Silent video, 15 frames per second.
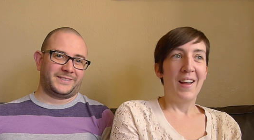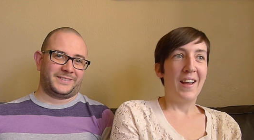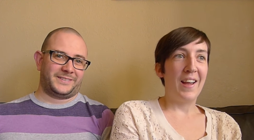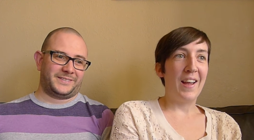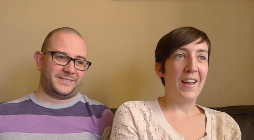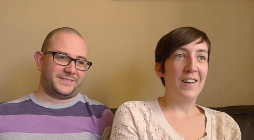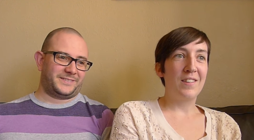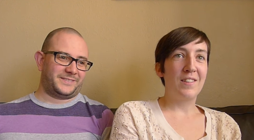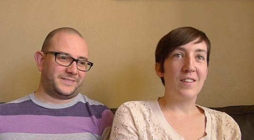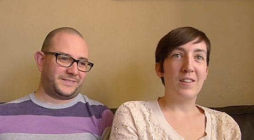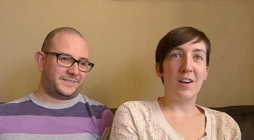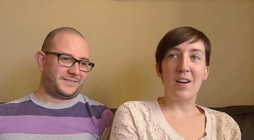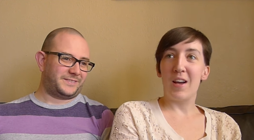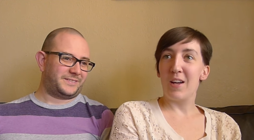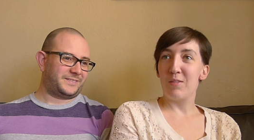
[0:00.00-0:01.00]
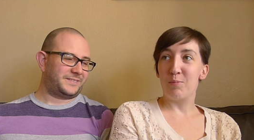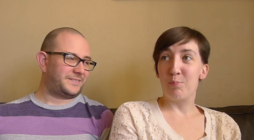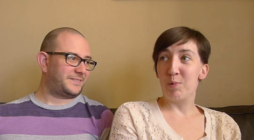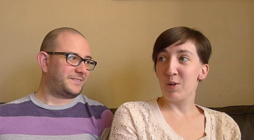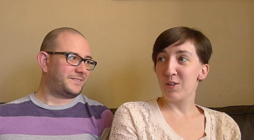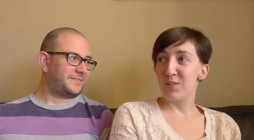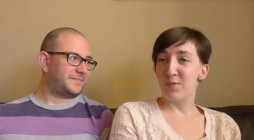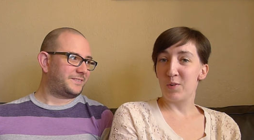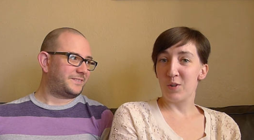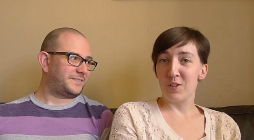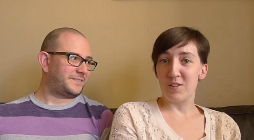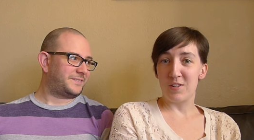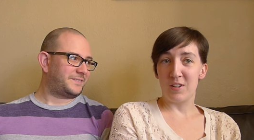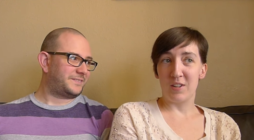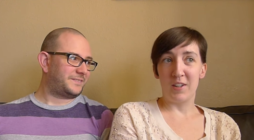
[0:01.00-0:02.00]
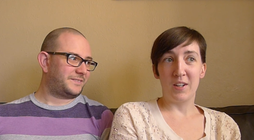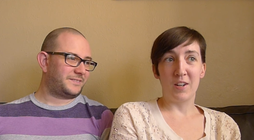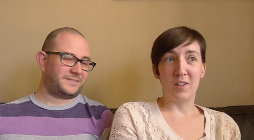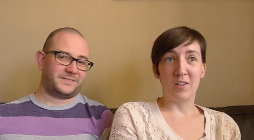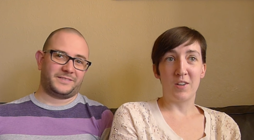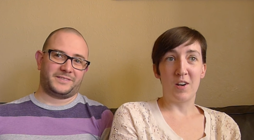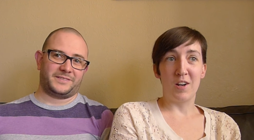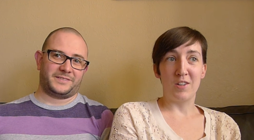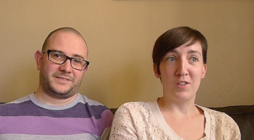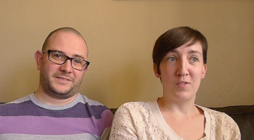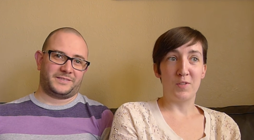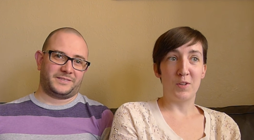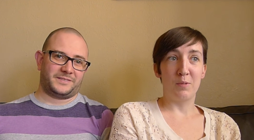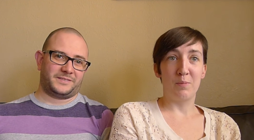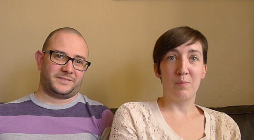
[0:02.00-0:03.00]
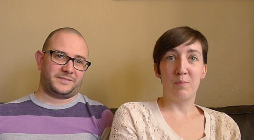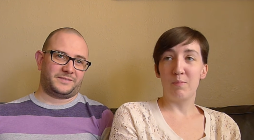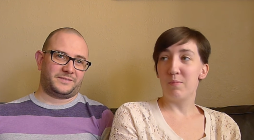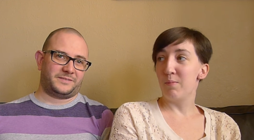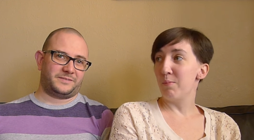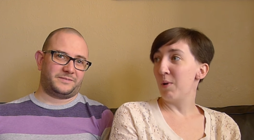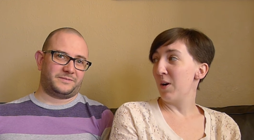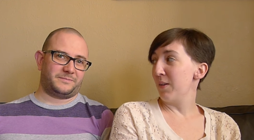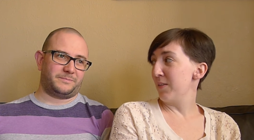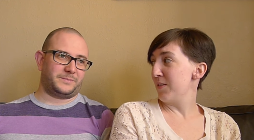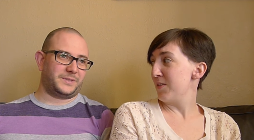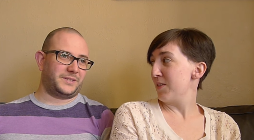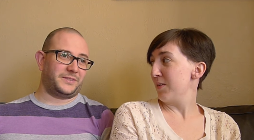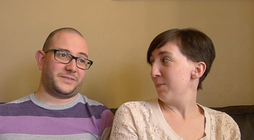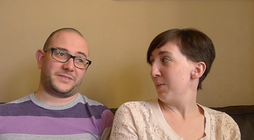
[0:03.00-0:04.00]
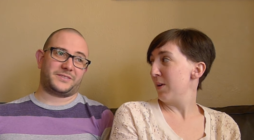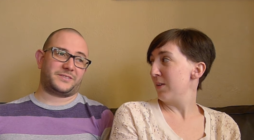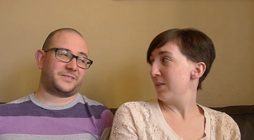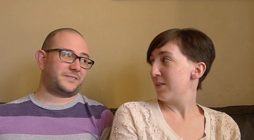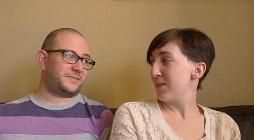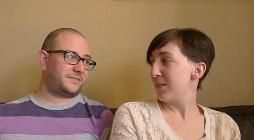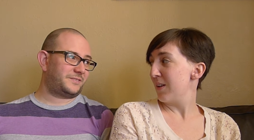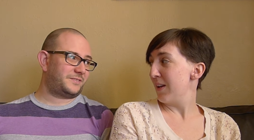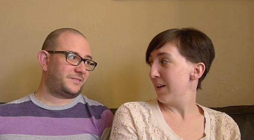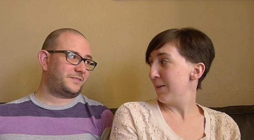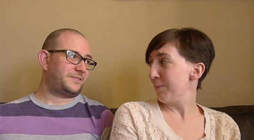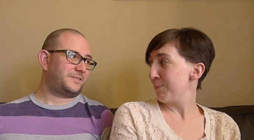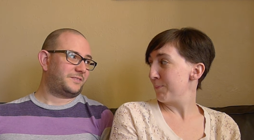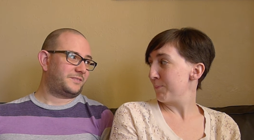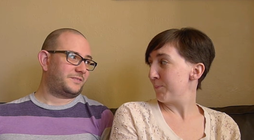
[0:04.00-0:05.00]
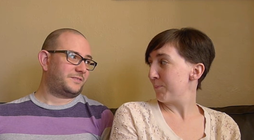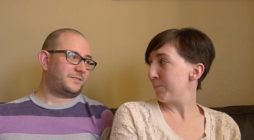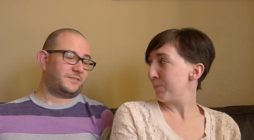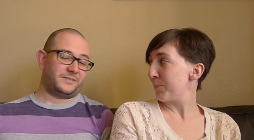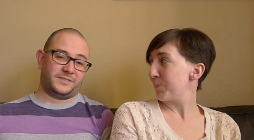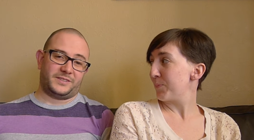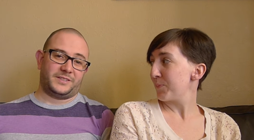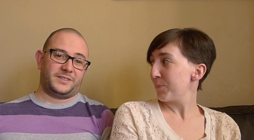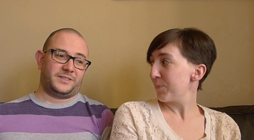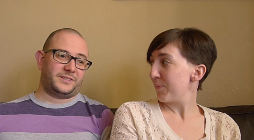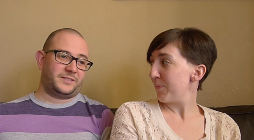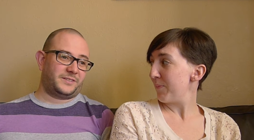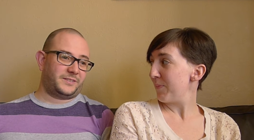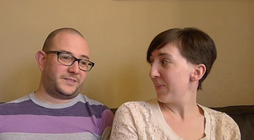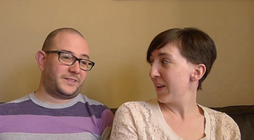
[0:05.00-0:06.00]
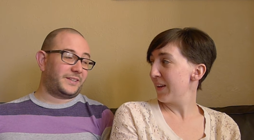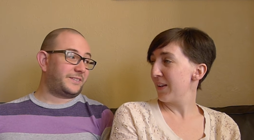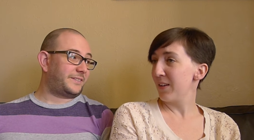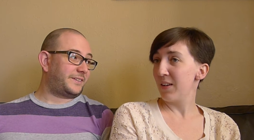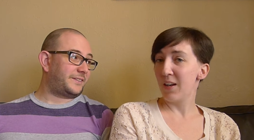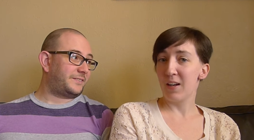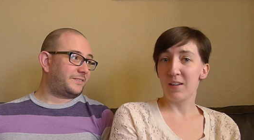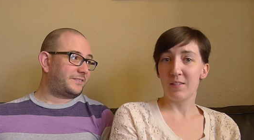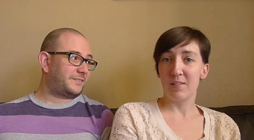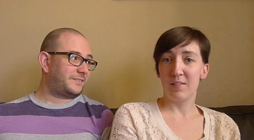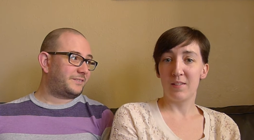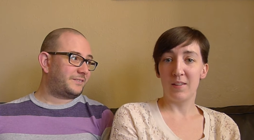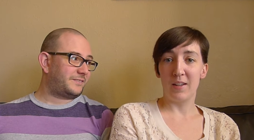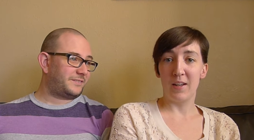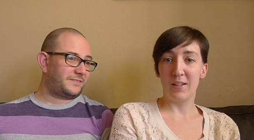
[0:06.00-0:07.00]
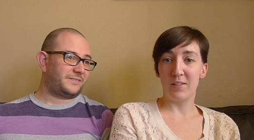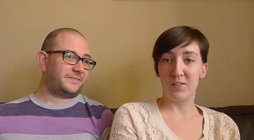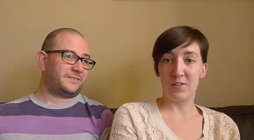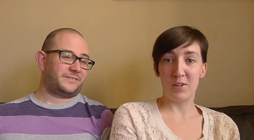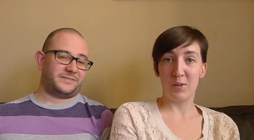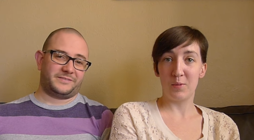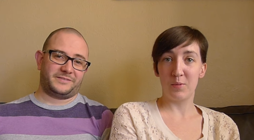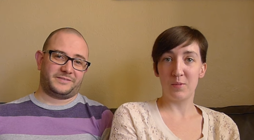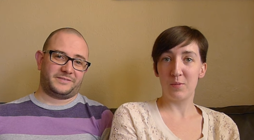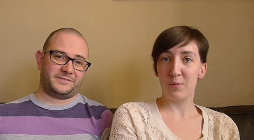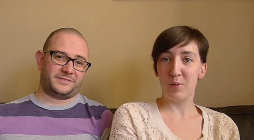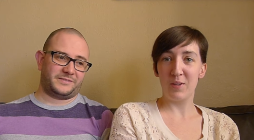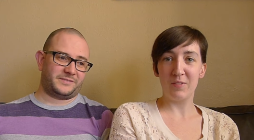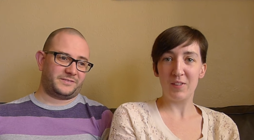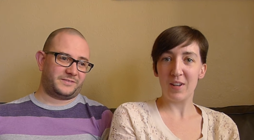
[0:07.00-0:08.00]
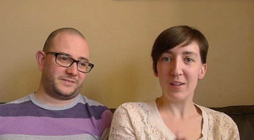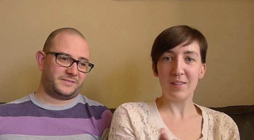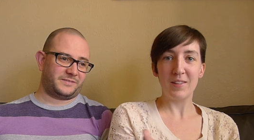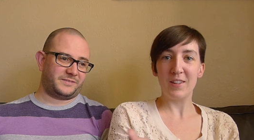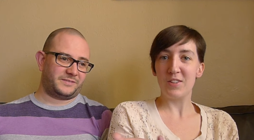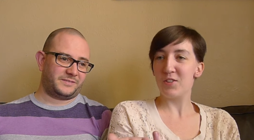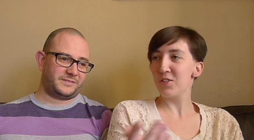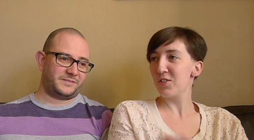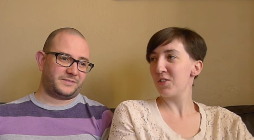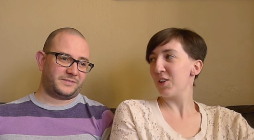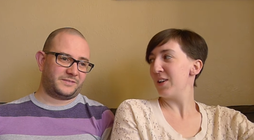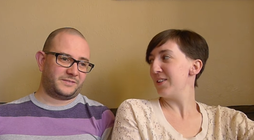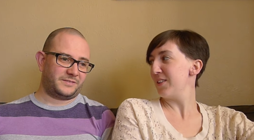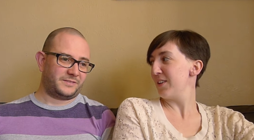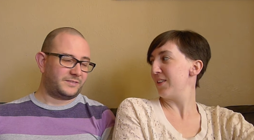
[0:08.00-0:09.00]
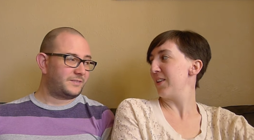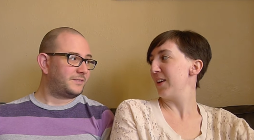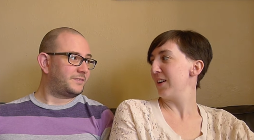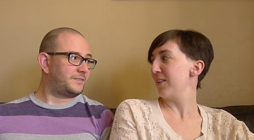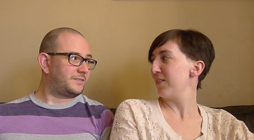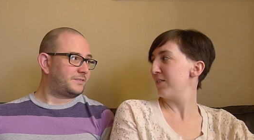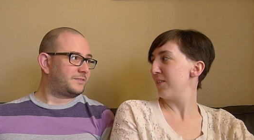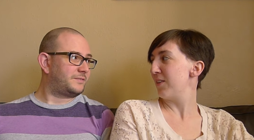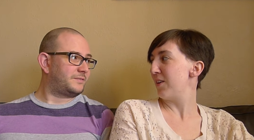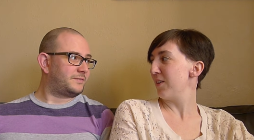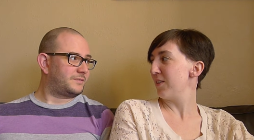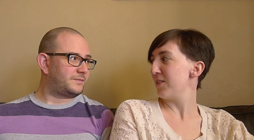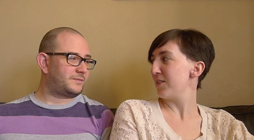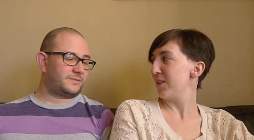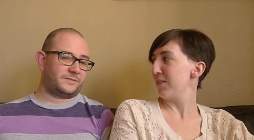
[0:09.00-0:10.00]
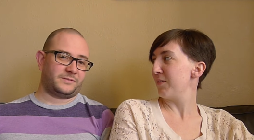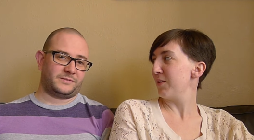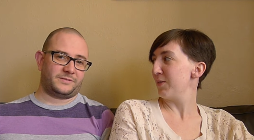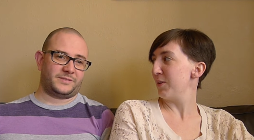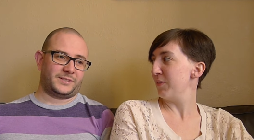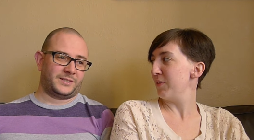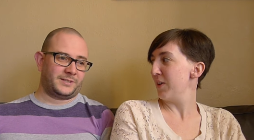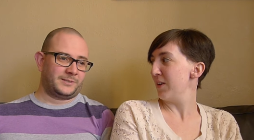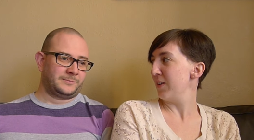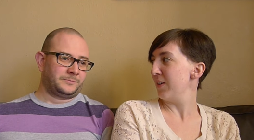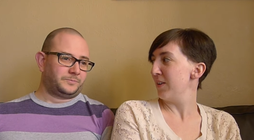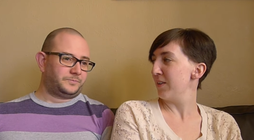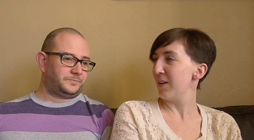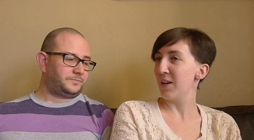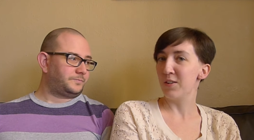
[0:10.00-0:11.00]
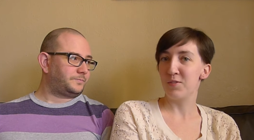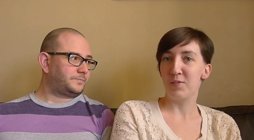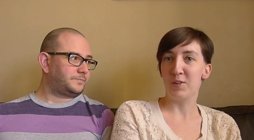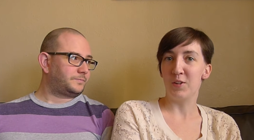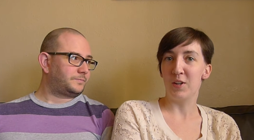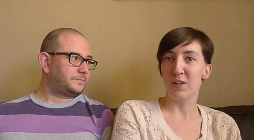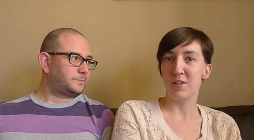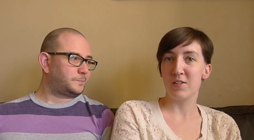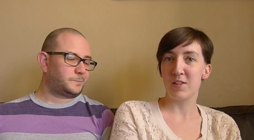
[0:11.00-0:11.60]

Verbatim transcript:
Speaker 1: and had books floor to ceiling in our garage for months, months. and months and
Speaker 2: and that yeah. yeah.
Speaker 1: and so we've uh, it's just crazy to think all the stuff that we've done in the last few years